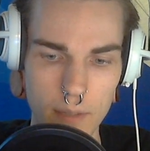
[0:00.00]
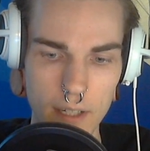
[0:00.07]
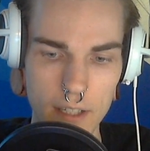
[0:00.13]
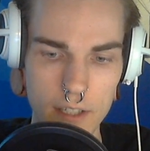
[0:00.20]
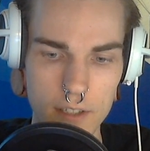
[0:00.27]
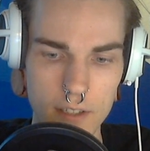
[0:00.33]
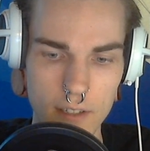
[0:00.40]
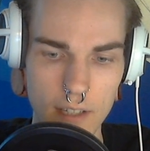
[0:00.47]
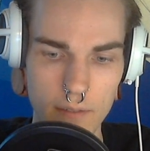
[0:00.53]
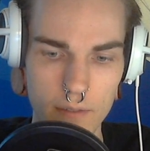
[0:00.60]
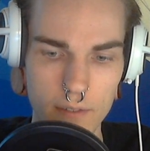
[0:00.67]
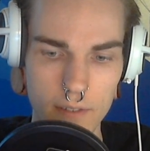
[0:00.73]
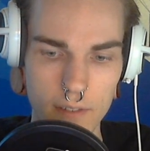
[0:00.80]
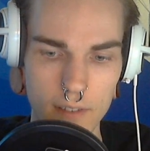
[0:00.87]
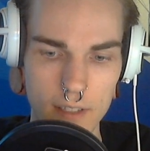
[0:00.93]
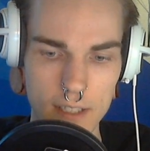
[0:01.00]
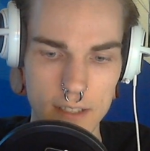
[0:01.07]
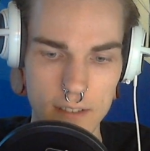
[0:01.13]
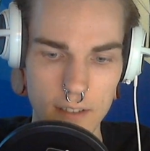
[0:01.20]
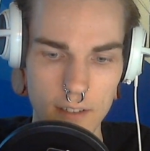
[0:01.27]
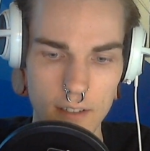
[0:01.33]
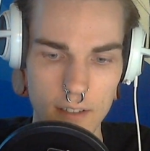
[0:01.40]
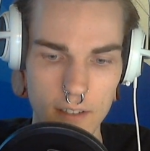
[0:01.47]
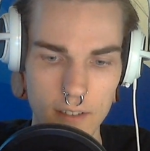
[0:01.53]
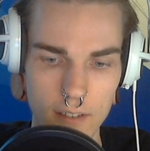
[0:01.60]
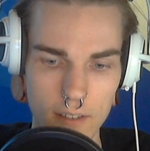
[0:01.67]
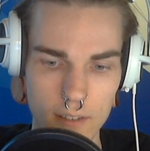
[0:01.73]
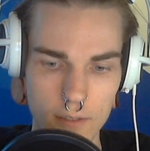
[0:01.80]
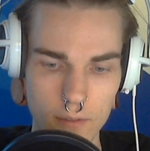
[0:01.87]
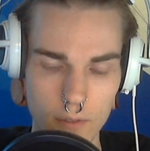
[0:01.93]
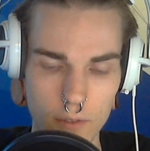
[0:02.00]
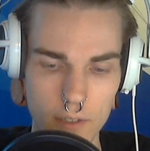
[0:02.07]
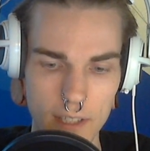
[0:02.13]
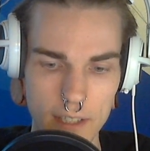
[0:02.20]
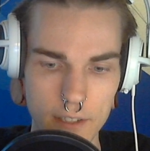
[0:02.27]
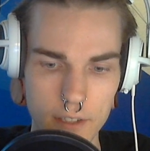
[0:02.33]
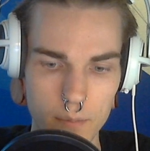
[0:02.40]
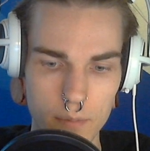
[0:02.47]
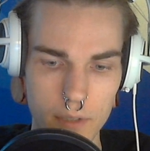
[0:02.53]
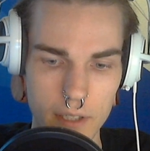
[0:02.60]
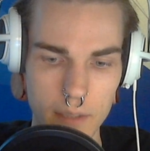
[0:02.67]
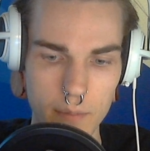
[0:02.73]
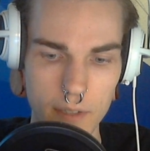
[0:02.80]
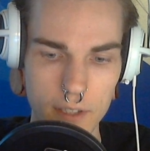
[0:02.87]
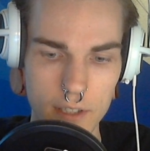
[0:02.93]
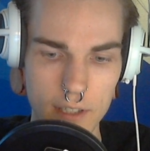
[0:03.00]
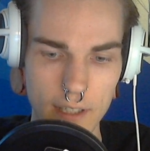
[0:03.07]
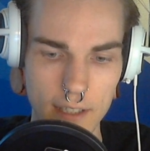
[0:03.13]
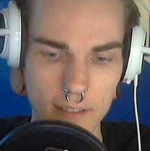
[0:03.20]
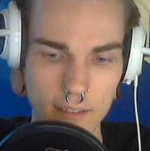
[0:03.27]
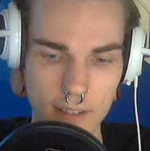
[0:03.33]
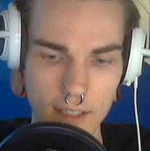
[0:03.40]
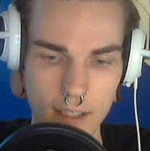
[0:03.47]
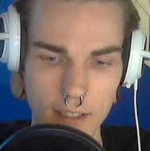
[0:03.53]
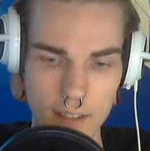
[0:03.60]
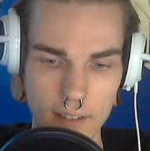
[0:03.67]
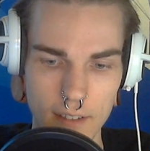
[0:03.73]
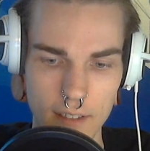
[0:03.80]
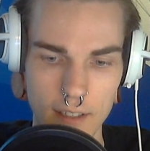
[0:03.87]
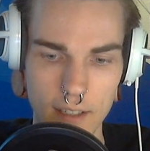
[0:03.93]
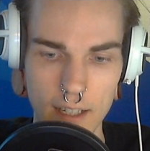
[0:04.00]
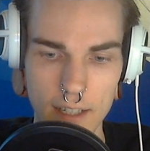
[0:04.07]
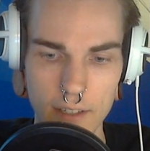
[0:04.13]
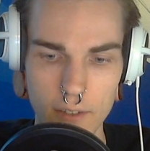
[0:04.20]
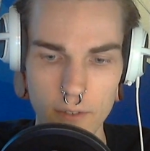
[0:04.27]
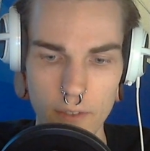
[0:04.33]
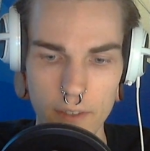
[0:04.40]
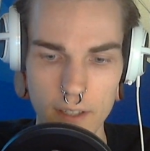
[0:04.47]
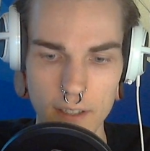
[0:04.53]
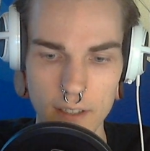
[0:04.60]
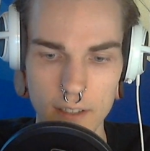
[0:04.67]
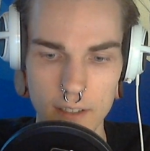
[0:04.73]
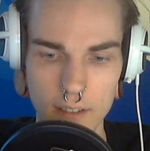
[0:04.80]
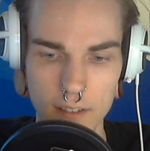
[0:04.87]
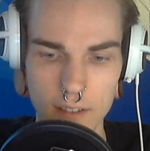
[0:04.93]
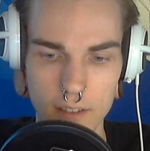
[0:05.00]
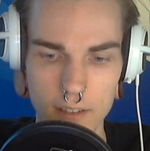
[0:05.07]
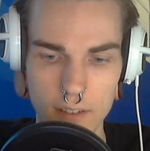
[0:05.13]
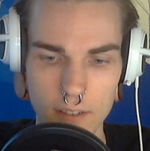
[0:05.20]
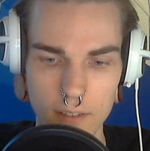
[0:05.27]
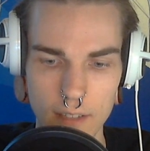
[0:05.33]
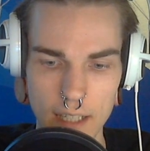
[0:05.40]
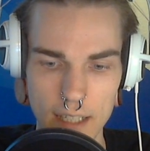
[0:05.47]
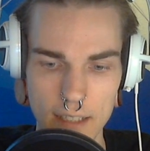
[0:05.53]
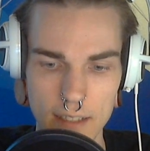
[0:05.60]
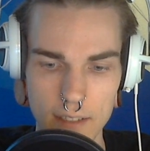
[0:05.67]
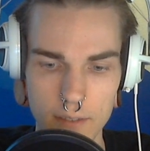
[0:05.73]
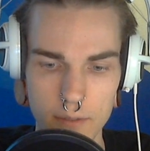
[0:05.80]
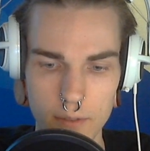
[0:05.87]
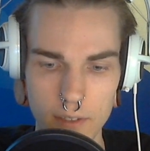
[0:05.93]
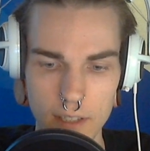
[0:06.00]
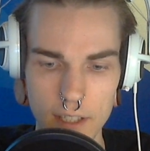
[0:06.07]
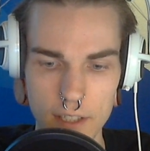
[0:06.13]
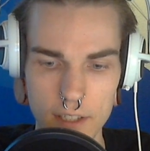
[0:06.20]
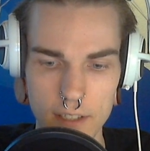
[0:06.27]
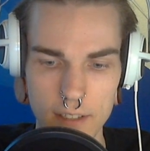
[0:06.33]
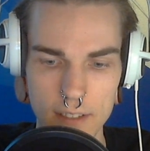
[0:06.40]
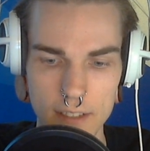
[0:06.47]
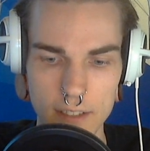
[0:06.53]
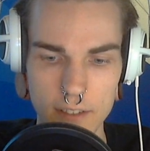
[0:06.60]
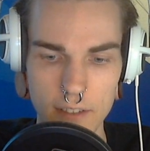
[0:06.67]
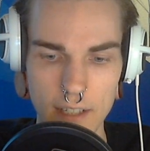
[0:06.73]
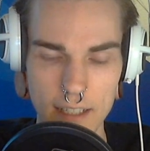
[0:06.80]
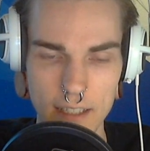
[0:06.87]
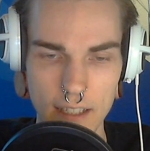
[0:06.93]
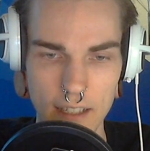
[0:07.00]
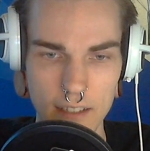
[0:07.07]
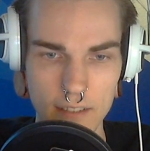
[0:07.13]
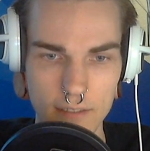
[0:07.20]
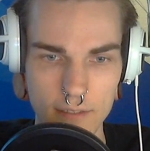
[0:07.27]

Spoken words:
should have his or her own religion, pretty much. Like, I don't think collective religion is a good idea.